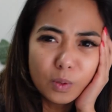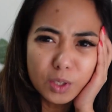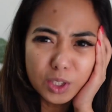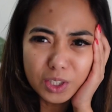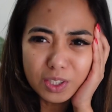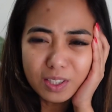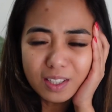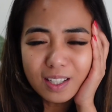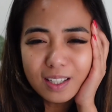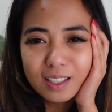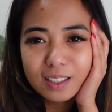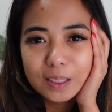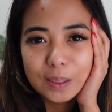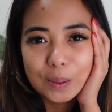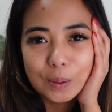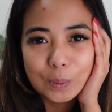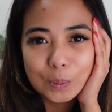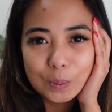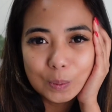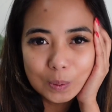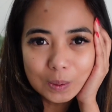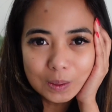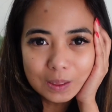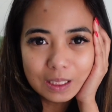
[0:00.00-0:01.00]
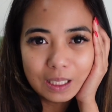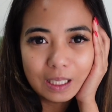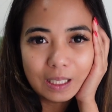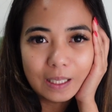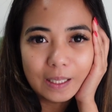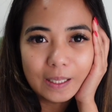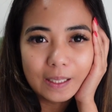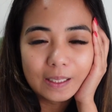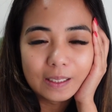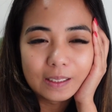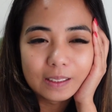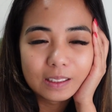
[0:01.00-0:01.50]
What should I do
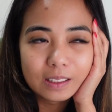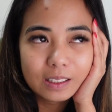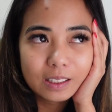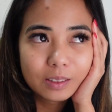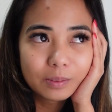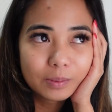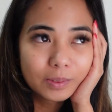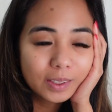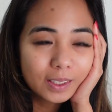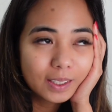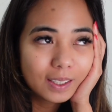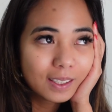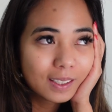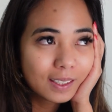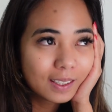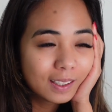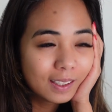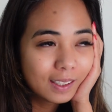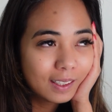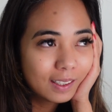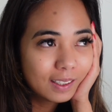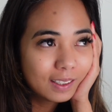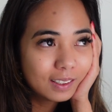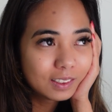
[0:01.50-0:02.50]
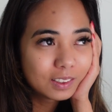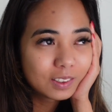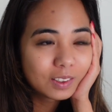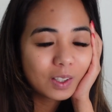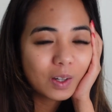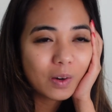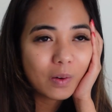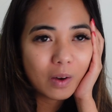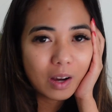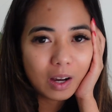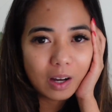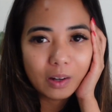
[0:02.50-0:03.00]
tonight? I'm like, I can't
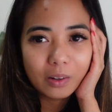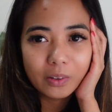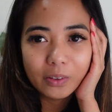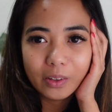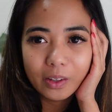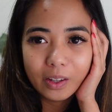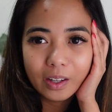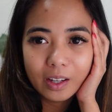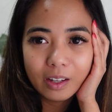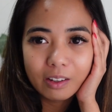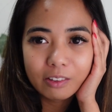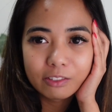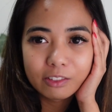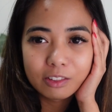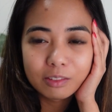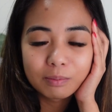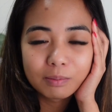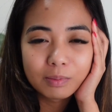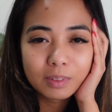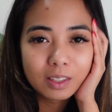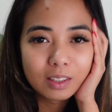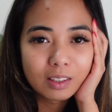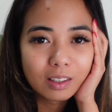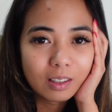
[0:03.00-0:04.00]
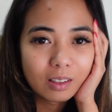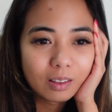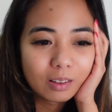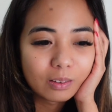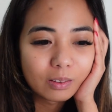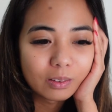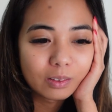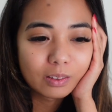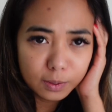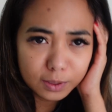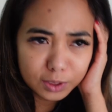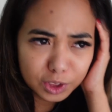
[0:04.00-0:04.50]
go out. I haven't been
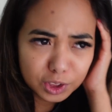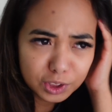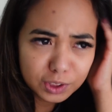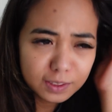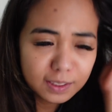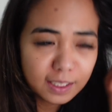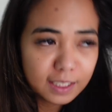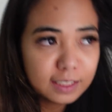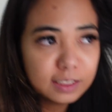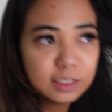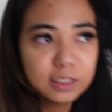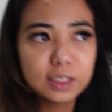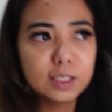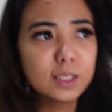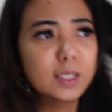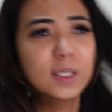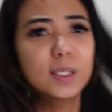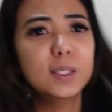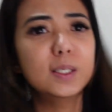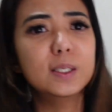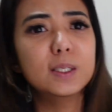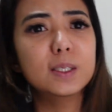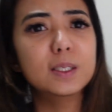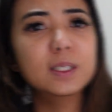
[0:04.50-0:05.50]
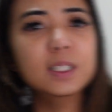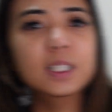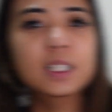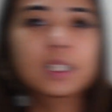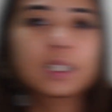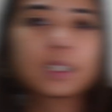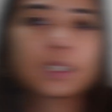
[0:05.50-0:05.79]
out. What should I do?